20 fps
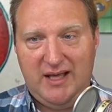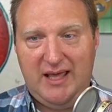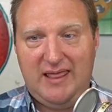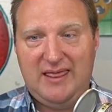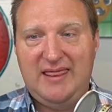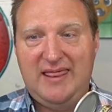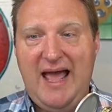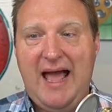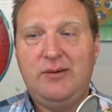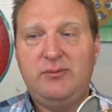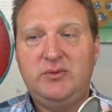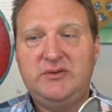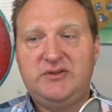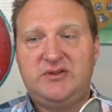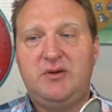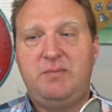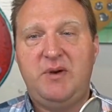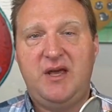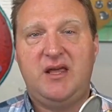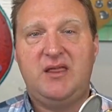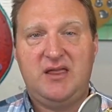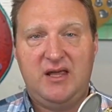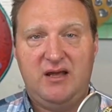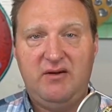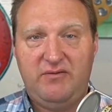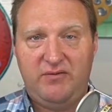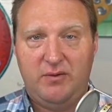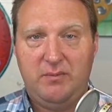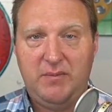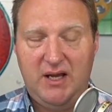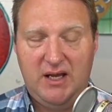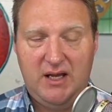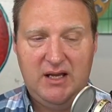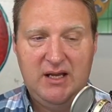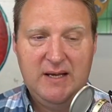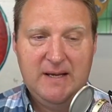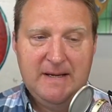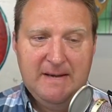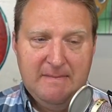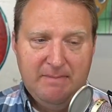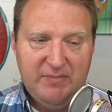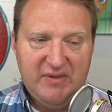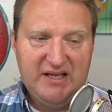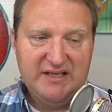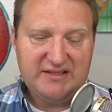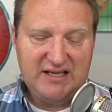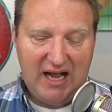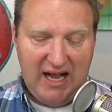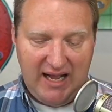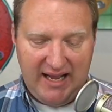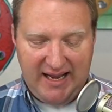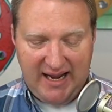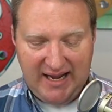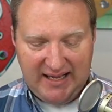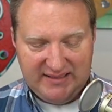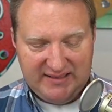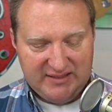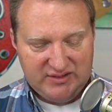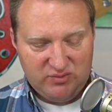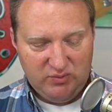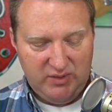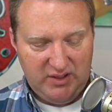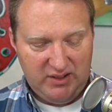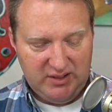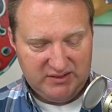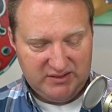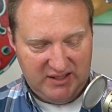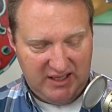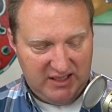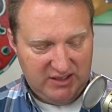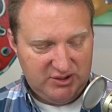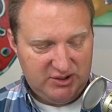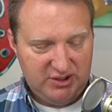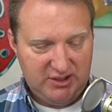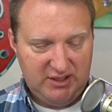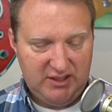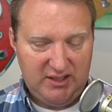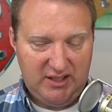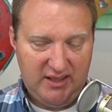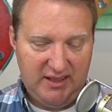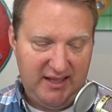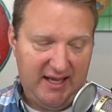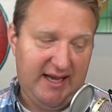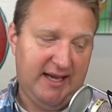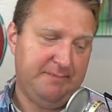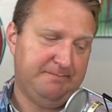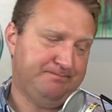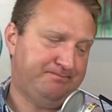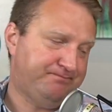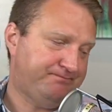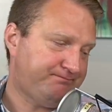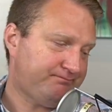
Like that was the big thing for me is I had this realization that